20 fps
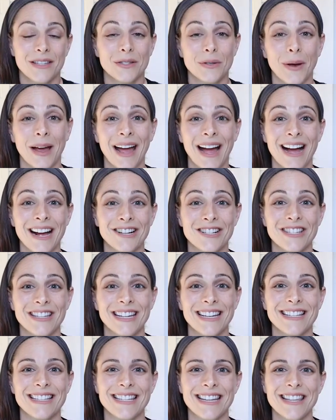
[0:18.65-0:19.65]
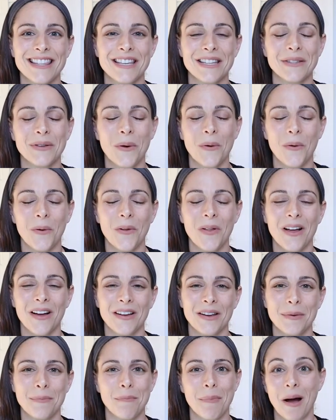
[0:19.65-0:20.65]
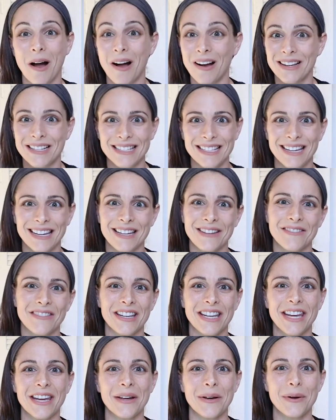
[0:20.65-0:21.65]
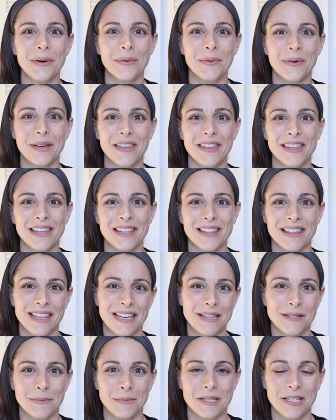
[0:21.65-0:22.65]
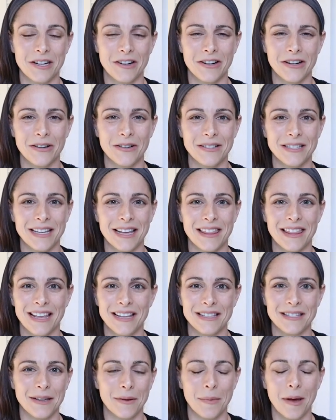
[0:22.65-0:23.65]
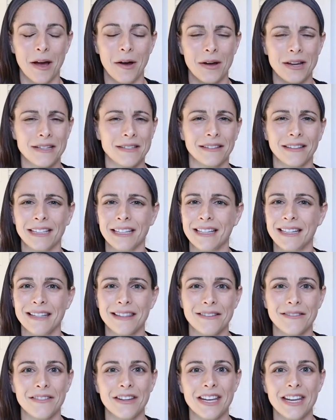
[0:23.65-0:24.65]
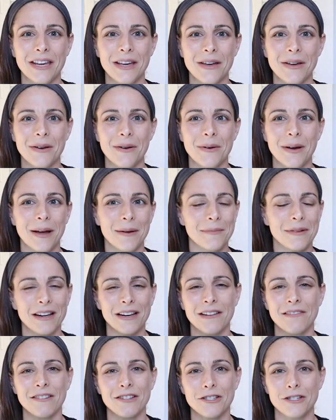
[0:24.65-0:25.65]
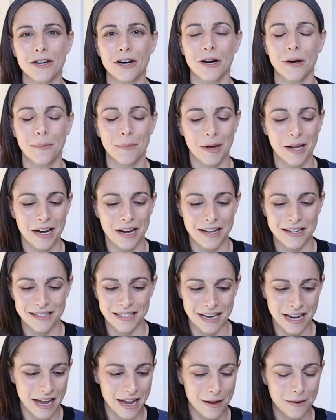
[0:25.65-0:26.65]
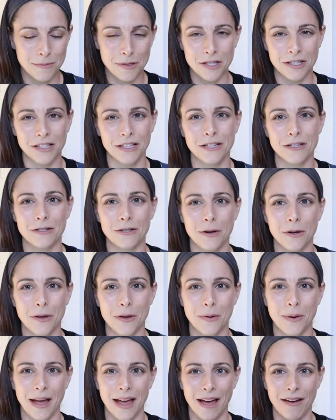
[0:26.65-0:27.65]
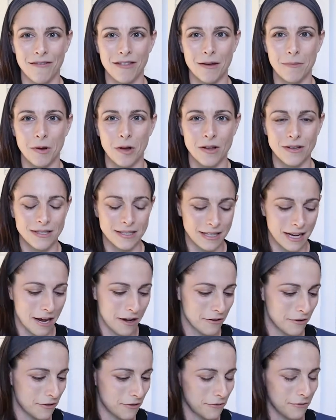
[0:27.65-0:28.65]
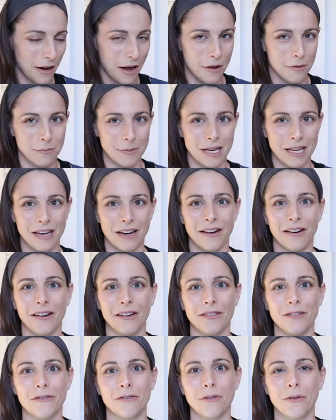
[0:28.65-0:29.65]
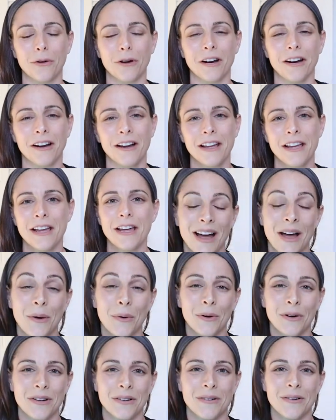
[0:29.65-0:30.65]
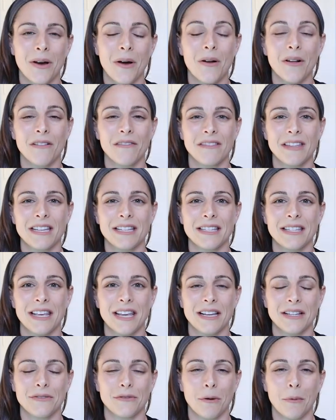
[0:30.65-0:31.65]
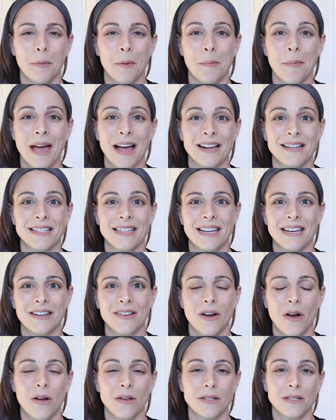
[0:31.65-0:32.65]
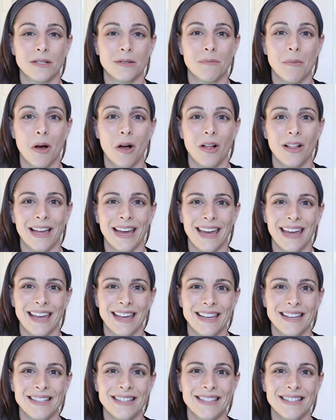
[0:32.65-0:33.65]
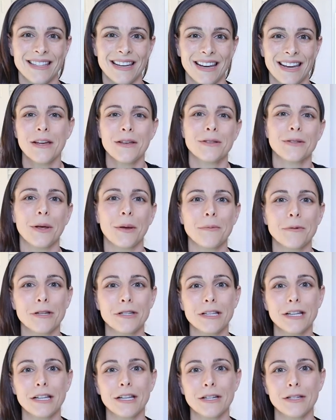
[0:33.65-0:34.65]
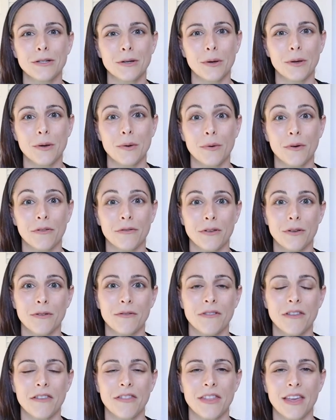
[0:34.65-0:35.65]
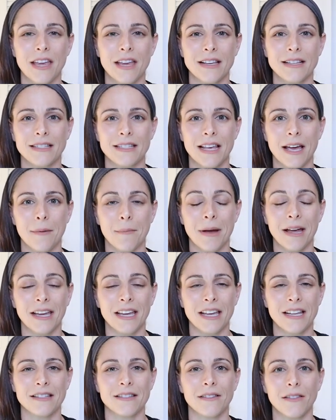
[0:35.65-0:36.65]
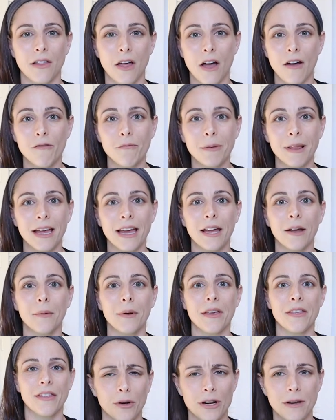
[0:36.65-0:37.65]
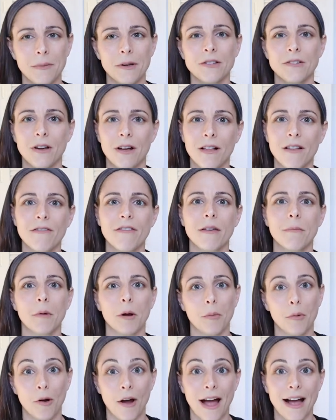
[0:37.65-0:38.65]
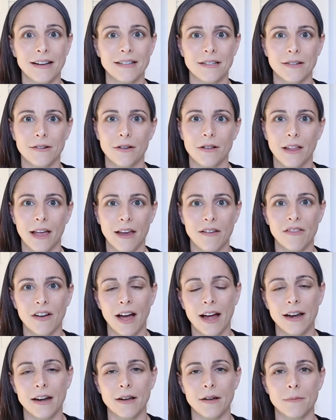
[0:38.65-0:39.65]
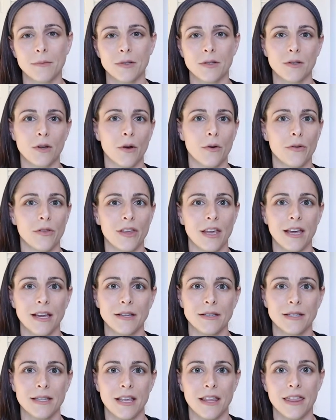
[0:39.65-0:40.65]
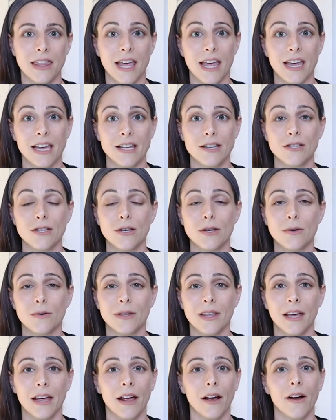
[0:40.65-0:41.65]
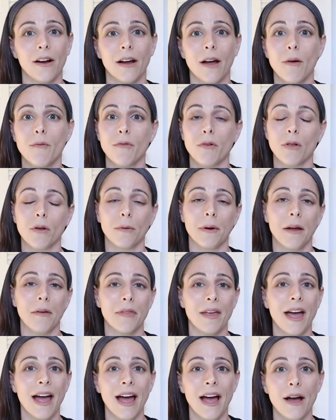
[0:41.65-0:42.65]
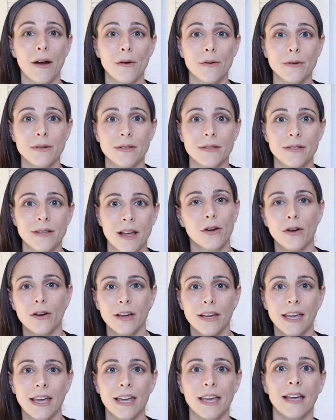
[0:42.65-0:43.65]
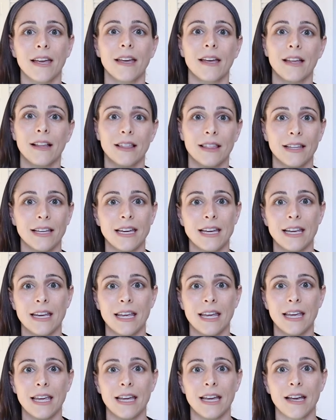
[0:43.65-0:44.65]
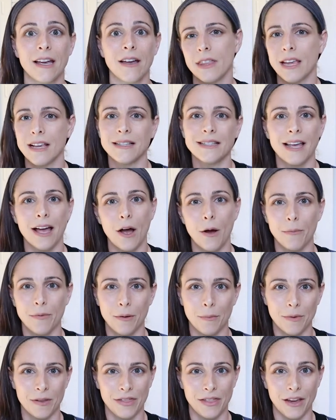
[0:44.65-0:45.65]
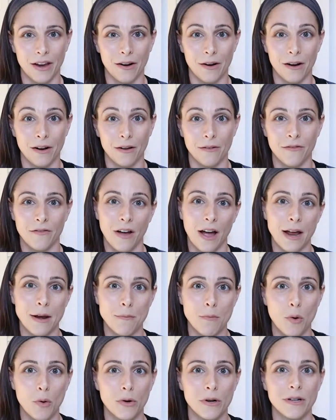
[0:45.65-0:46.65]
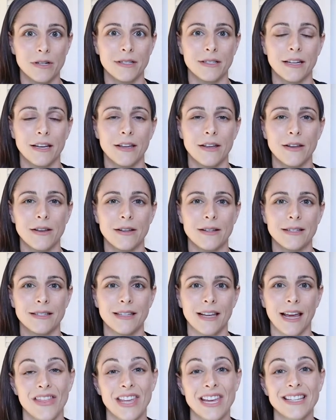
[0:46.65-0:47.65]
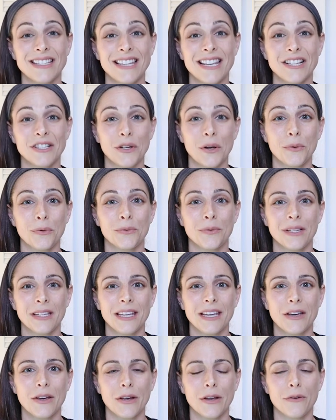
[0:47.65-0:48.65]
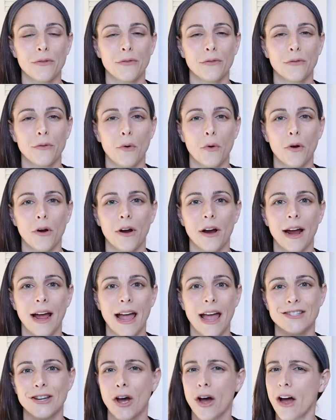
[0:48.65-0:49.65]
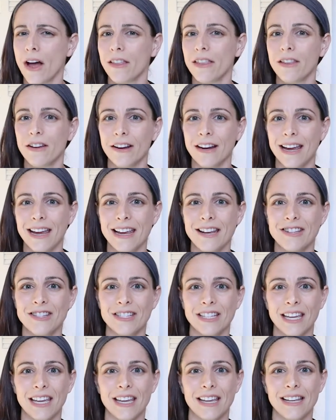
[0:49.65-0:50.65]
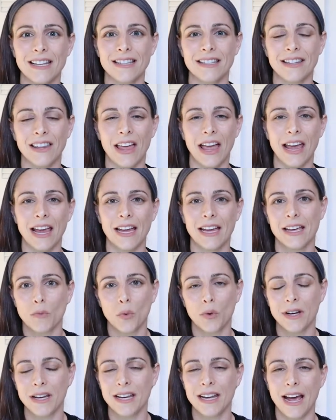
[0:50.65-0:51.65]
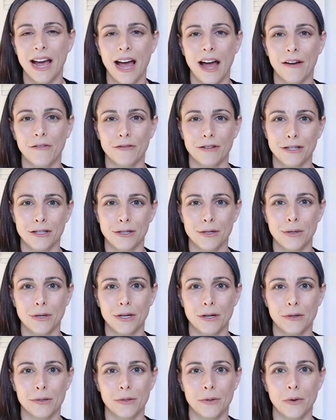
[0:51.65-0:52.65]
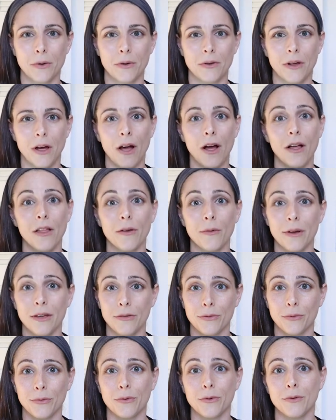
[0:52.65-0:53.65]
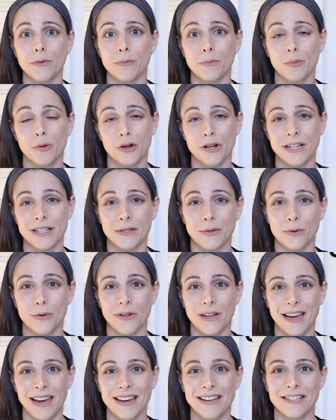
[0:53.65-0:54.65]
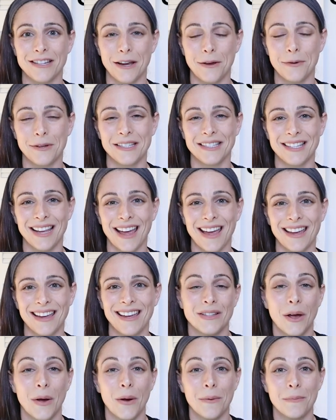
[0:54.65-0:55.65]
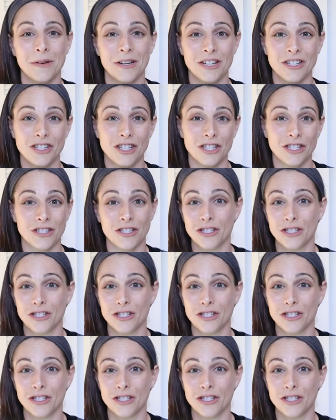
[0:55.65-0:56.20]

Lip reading: So I actually did this whole unboxing video with these materials and then somehow I deleted the video. I'm not even sure, but today I'm just going to show you. I have them all scattered around me here on the floor. I ordered all of these things from a magazine called Small Hands. So I'm just going to show you a few of the things that my kids love playing with. Pretty much all of them are practical life items, so things that they can do that are helpful around the house, cooking, cleaning, things that help them with their fine motor skills. These things are really good for toddler age kids, like 1.5 to 2 years old, all the way through preschool age, I would say. So I'm going to just